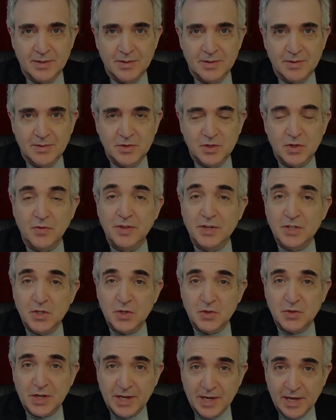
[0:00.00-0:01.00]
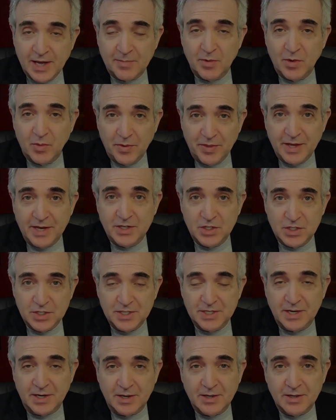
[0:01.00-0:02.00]
So this is a camera with
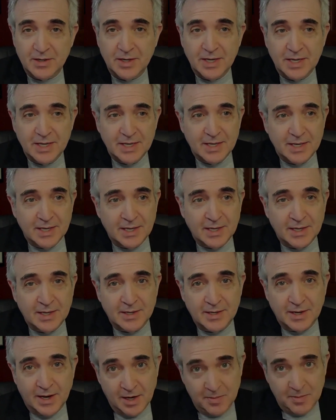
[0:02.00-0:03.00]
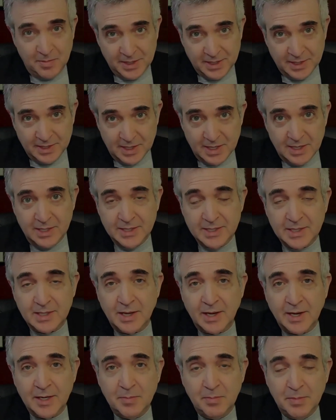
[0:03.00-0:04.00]
HDR, and I'm in an
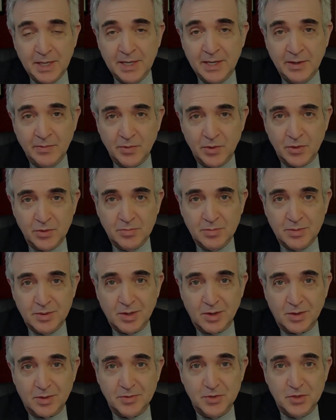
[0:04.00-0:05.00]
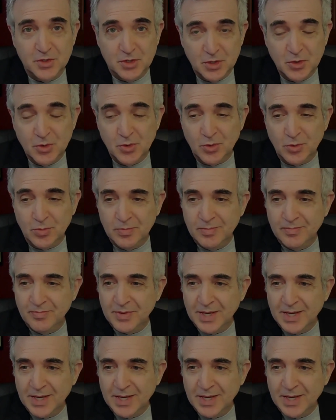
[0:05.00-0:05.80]
online meeting room called Zoom,